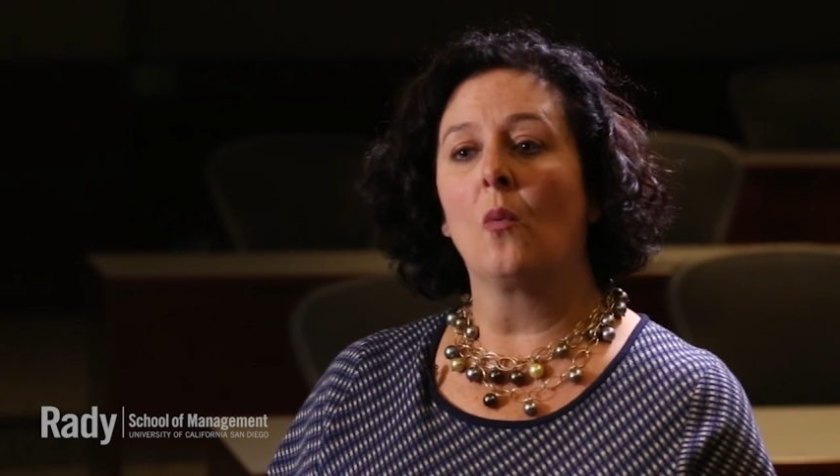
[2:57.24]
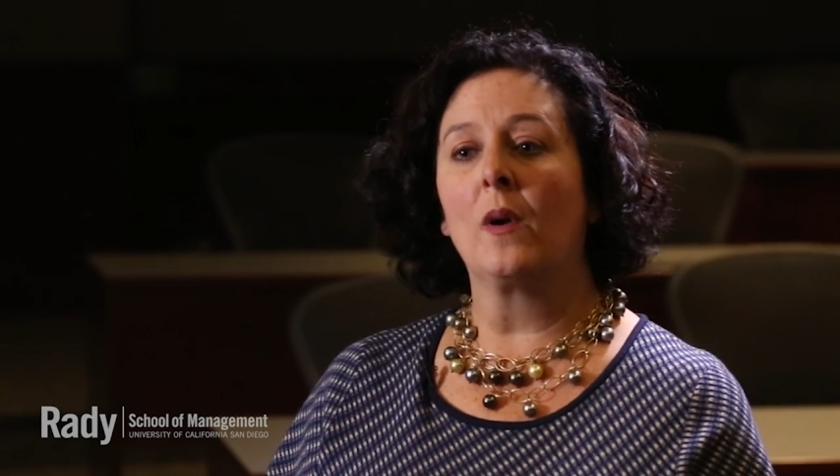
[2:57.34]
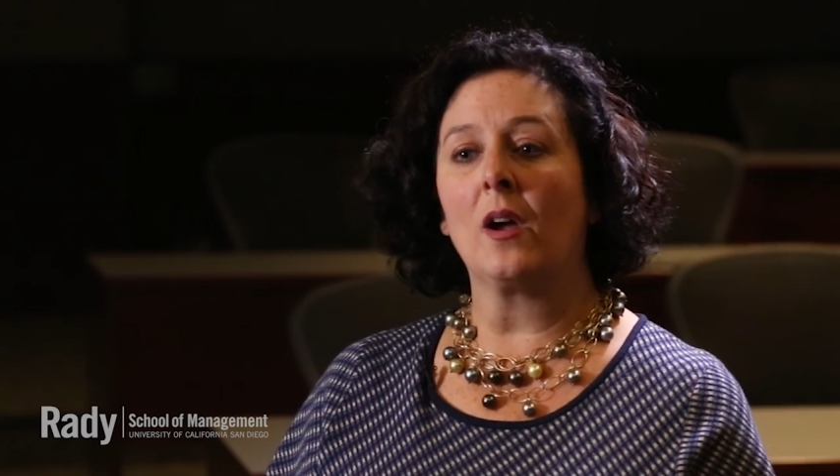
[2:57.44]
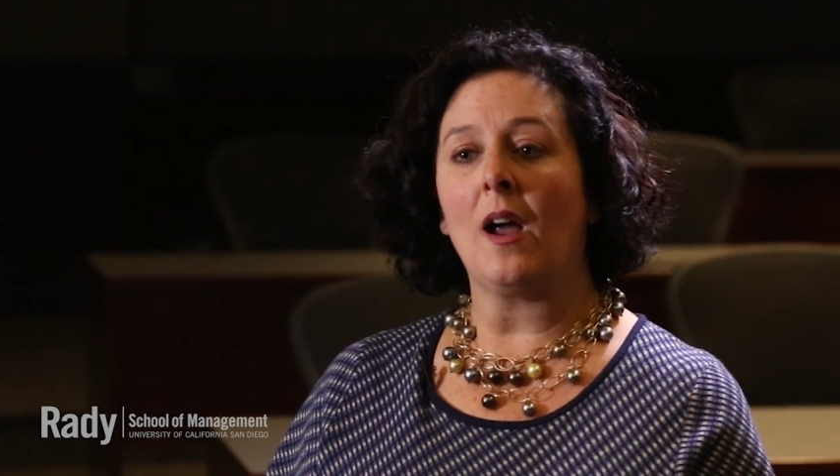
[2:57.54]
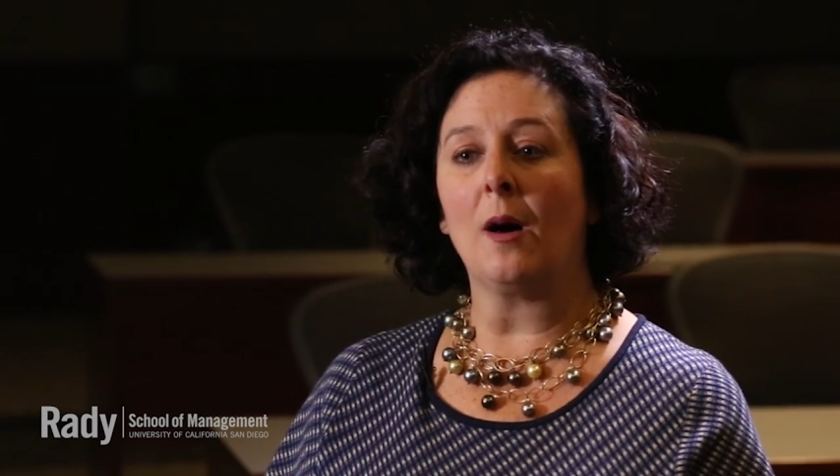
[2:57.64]

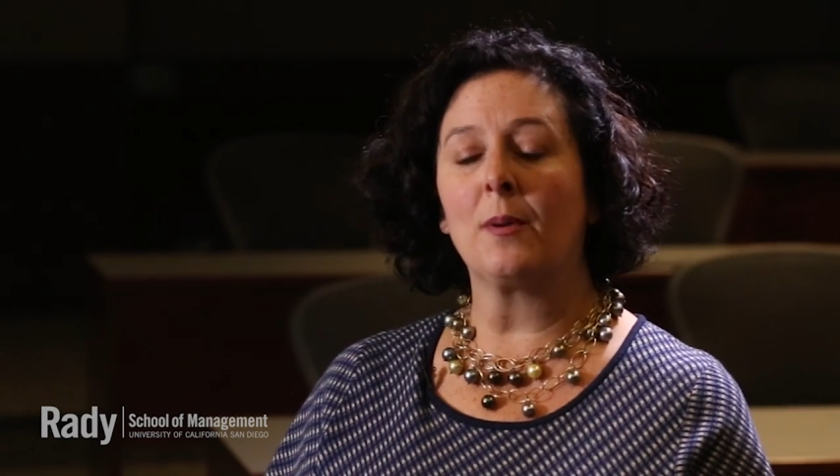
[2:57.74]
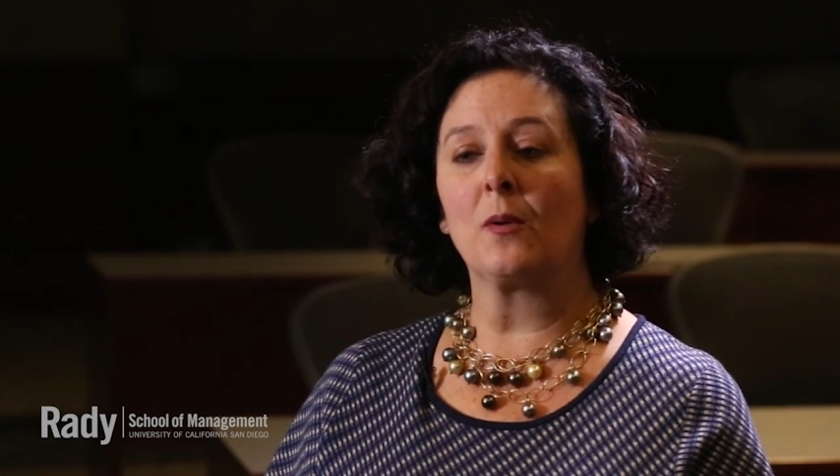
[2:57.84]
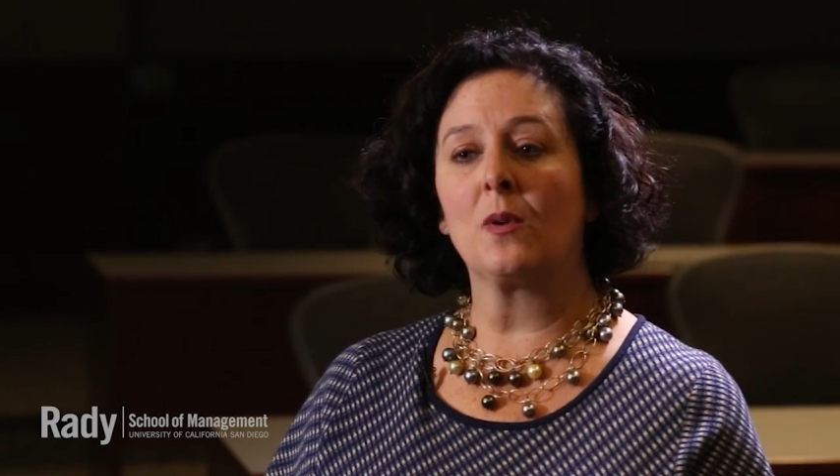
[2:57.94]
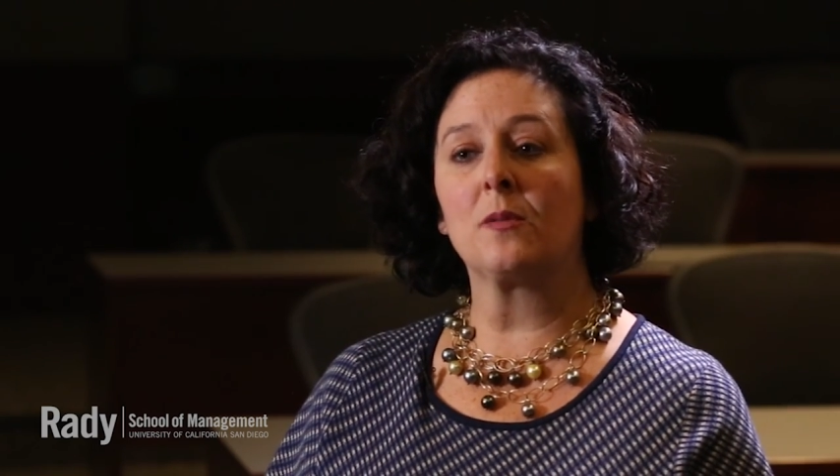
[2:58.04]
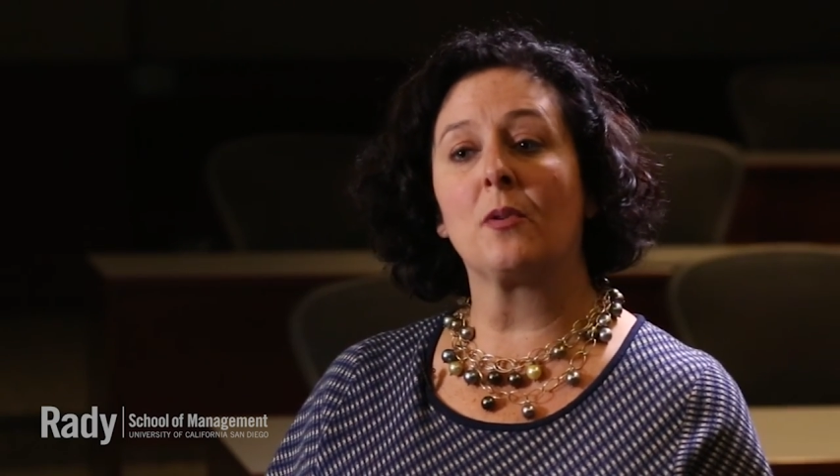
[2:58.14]
We are
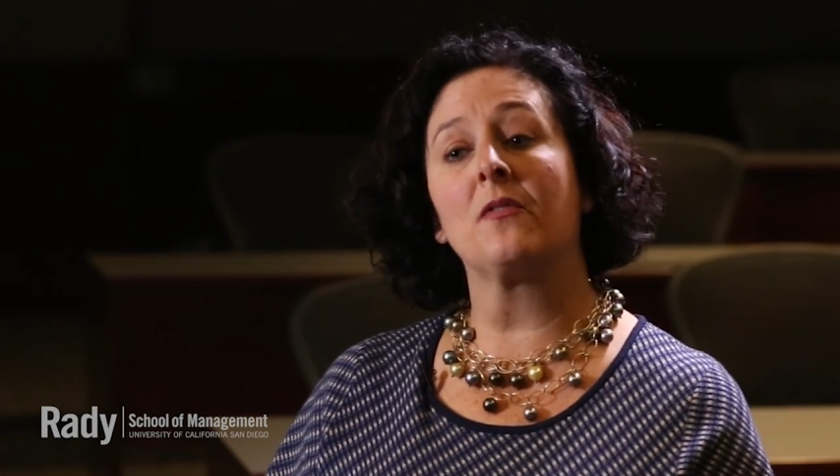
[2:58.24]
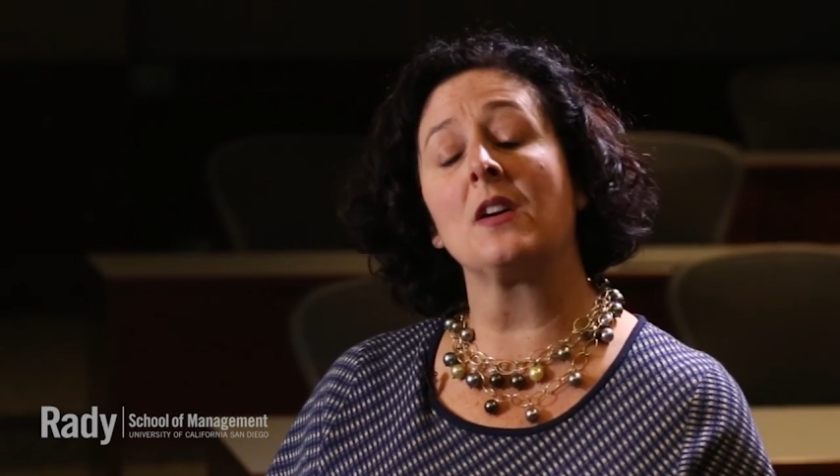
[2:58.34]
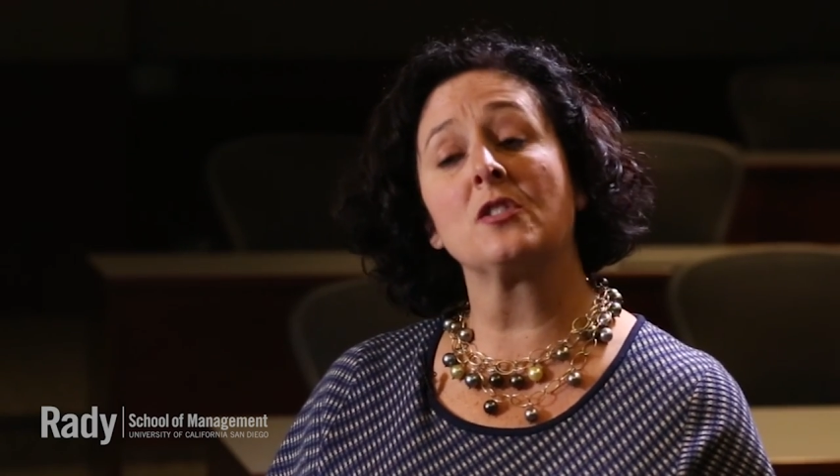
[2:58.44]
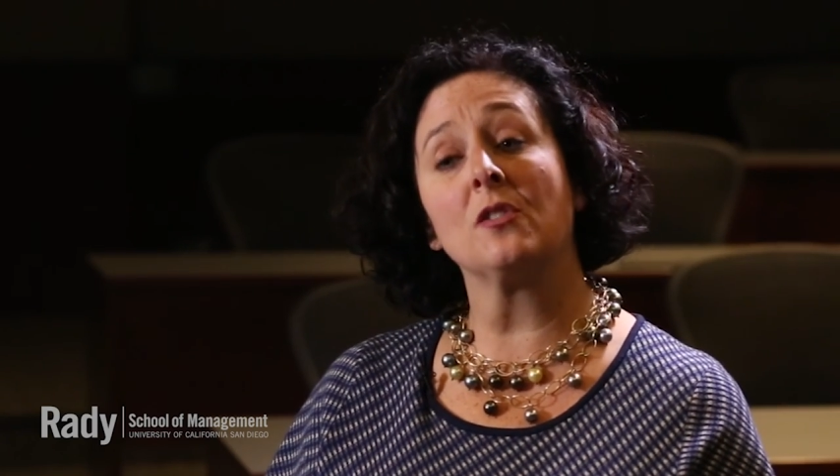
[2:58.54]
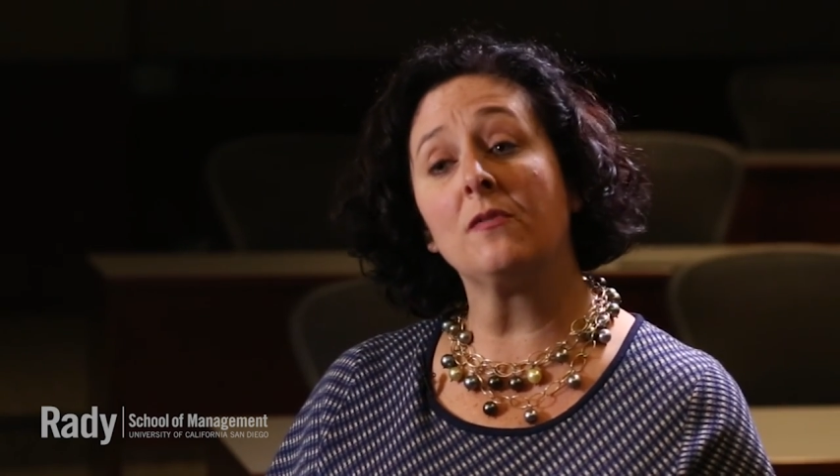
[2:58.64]
helping with
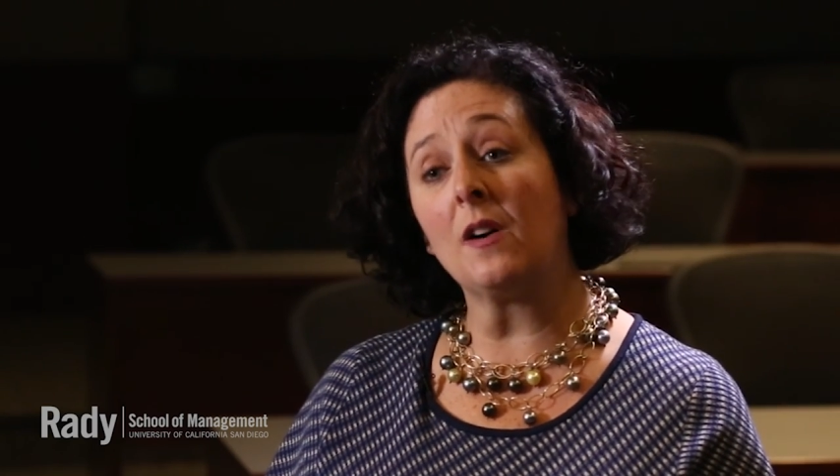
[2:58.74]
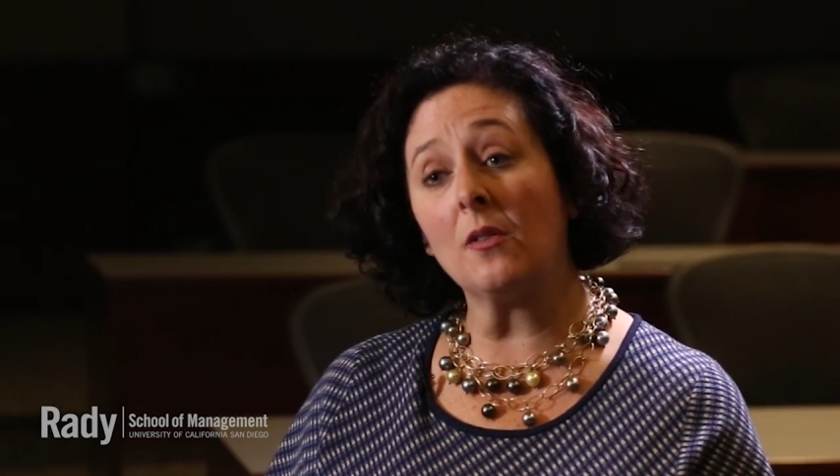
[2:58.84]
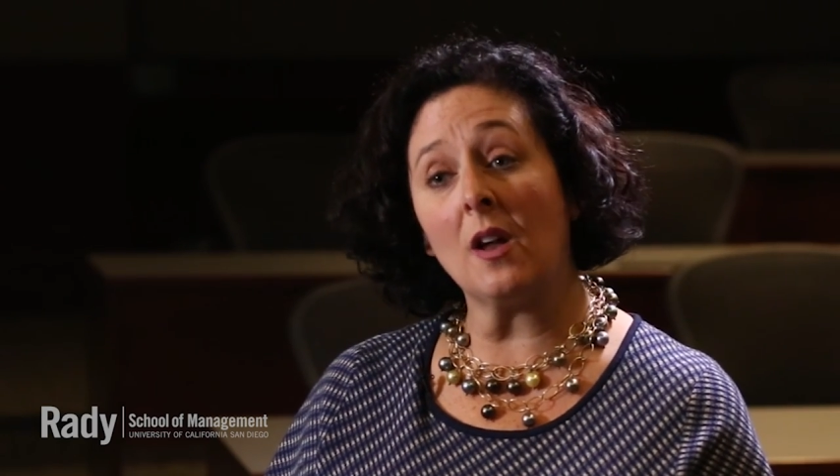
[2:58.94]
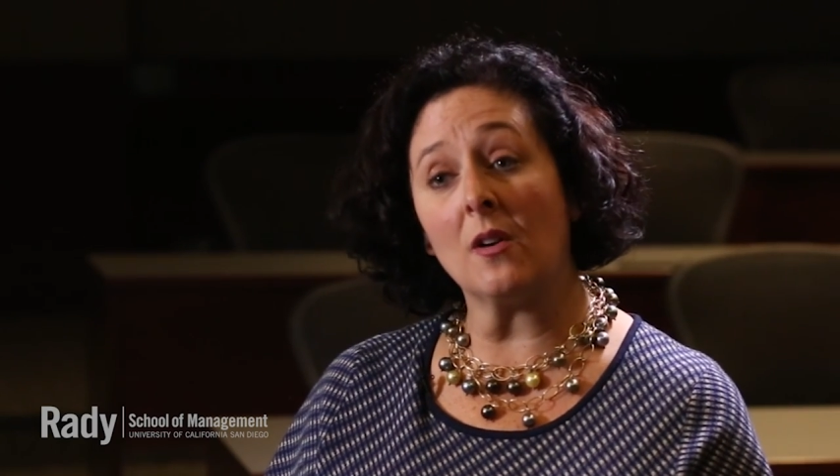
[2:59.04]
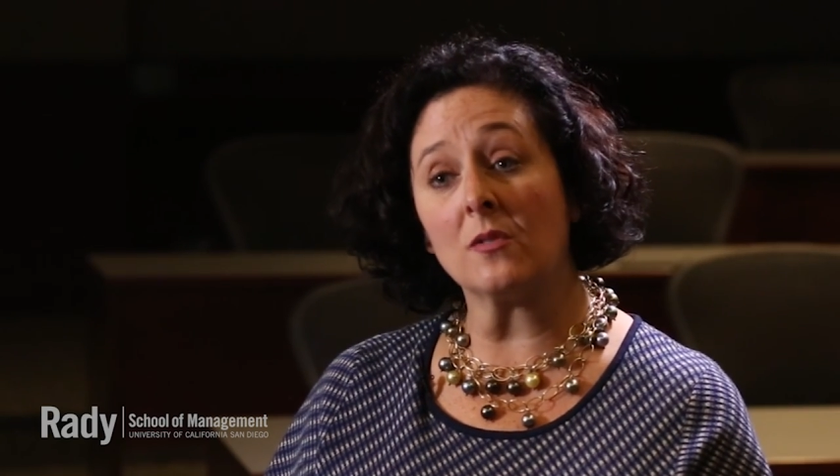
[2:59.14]
professional
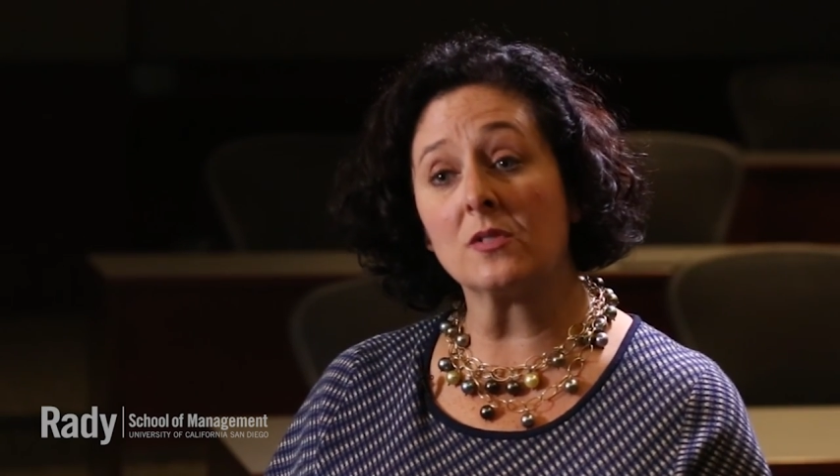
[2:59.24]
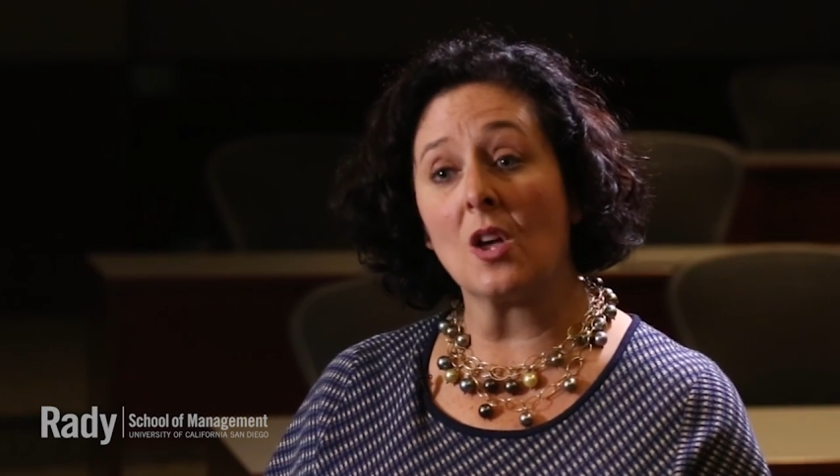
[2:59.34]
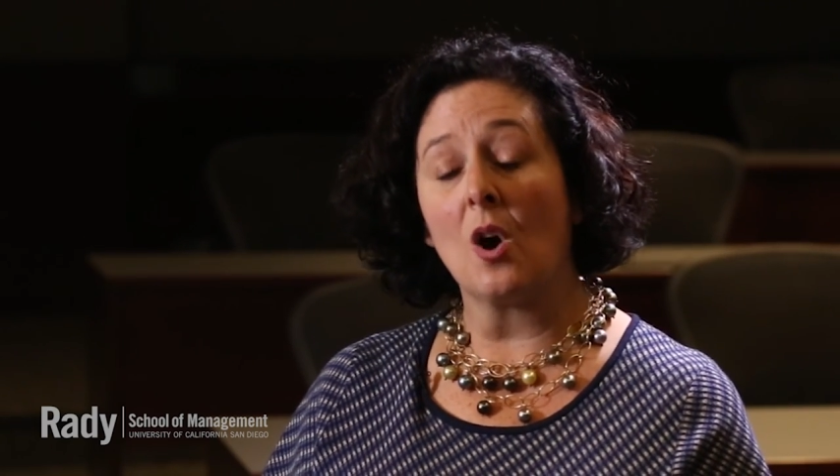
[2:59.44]
photos.